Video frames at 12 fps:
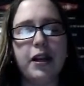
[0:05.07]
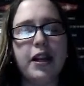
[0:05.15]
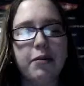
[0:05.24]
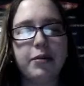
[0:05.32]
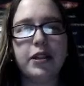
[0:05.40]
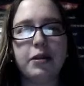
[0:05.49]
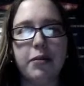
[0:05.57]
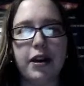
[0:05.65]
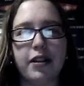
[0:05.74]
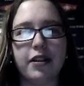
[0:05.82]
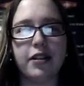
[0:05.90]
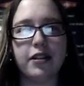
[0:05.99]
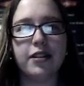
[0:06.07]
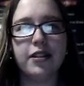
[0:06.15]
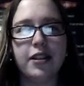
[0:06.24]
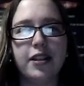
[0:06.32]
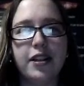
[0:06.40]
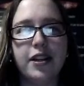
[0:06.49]
My name is Samantha,
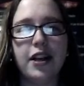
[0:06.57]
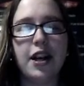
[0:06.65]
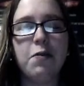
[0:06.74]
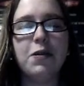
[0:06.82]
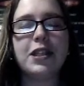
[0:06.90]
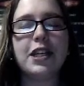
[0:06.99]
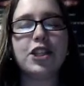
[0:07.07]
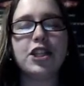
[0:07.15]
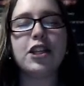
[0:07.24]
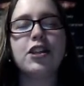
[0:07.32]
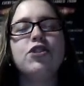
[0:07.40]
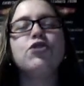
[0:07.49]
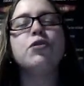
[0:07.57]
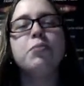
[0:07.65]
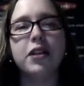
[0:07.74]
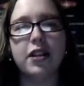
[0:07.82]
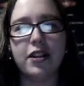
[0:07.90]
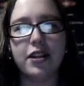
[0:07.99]
and I once actually
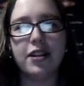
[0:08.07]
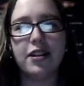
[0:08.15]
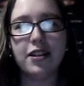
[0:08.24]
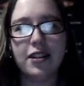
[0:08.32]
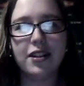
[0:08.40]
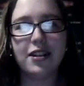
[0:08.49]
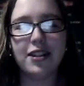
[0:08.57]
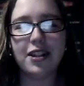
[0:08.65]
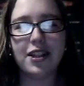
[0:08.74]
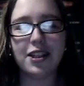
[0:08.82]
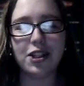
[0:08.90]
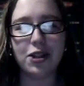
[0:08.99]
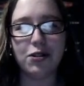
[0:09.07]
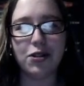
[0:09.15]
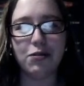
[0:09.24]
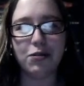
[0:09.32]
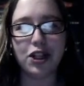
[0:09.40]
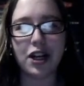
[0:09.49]
contributed to this
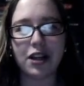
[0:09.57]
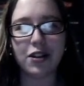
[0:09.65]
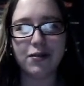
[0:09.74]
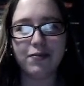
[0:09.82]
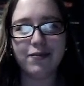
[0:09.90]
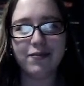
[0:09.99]
YouTube channel.